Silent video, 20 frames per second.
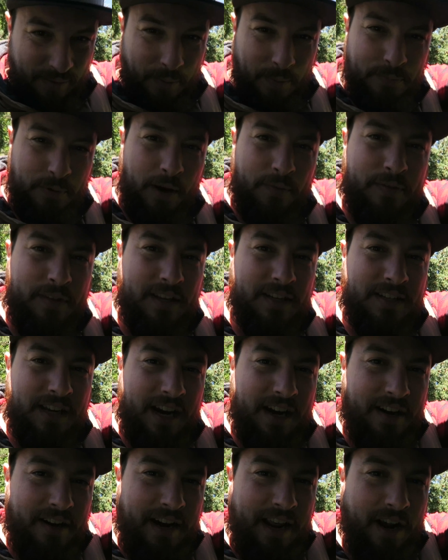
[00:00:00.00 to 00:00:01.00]
ripped off the
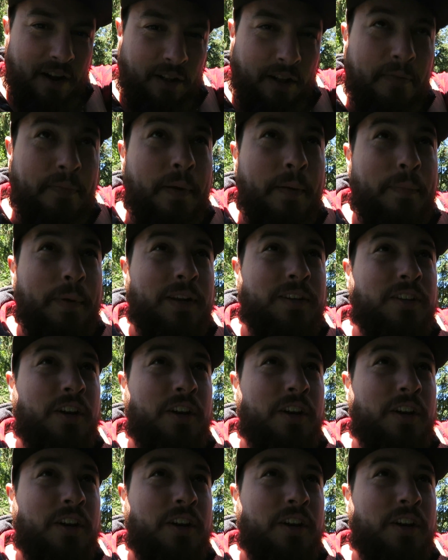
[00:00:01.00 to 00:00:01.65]
entire nail off my big